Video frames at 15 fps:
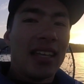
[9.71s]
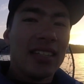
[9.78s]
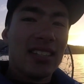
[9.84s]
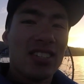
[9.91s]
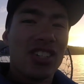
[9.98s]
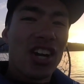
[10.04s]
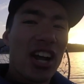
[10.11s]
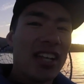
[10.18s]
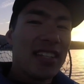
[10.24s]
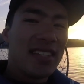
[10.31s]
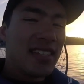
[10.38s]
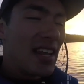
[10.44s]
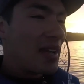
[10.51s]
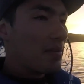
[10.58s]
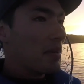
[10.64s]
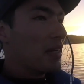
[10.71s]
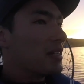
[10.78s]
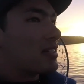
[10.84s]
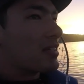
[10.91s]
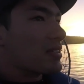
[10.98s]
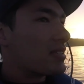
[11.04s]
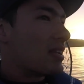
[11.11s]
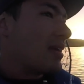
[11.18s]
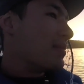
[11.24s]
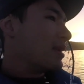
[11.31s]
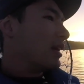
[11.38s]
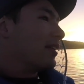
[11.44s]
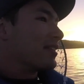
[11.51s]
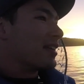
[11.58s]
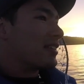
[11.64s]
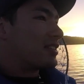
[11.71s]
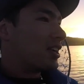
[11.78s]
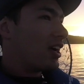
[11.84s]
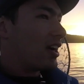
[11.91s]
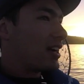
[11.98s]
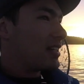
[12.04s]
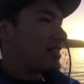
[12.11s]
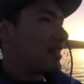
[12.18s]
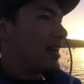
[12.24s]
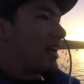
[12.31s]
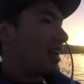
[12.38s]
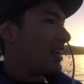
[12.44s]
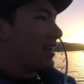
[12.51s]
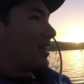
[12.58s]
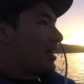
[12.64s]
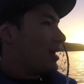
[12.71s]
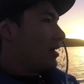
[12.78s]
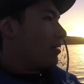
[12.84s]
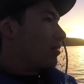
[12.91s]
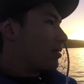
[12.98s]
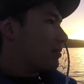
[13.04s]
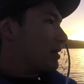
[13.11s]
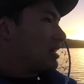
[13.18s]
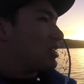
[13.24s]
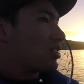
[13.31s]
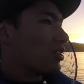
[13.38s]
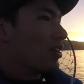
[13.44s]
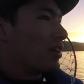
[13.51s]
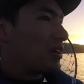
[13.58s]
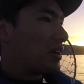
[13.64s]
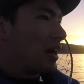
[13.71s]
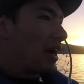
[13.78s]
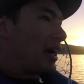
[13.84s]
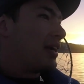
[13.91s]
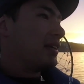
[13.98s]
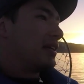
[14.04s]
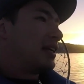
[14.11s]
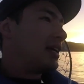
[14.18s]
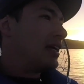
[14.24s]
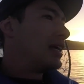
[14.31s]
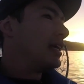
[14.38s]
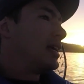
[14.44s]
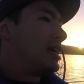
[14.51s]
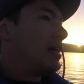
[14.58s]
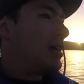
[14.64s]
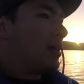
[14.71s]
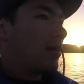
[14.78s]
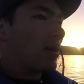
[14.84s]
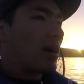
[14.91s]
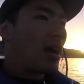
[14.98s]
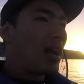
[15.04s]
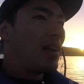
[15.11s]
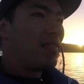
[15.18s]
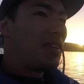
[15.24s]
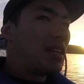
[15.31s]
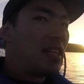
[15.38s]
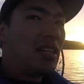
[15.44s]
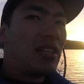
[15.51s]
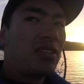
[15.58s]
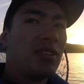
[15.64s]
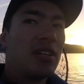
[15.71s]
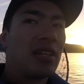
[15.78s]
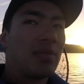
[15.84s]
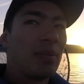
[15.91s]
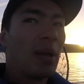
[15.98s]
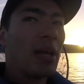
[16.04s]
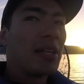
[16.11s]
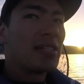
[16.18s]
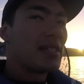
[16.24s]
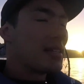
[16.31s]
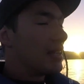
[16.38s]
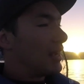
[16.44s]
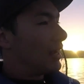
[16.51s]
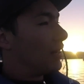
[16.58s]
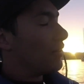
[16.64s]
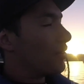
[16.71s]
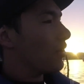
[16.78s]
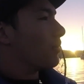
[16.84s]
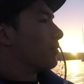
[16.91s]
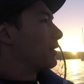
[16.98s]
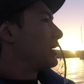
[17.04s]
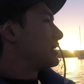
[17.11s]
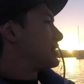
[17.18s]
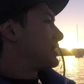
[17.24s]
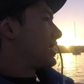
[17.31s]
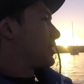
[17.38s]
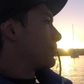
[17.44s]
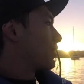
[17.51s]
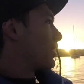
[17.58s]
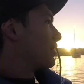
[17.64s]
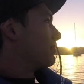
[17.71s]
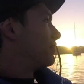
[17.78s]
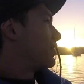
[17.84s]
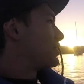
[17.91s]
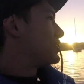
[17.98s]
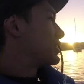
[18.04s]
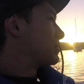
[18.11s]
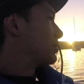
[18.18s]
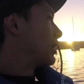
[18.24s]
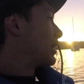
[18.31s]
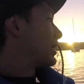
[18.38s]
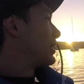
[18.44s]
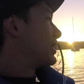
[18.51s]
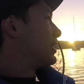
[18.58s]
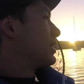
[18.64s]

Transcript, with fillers: is a giant salmon. So salmon are our target today. We're gonna be trolling around. We're kind of in a unique place. I don't normally say where I'm fishing, but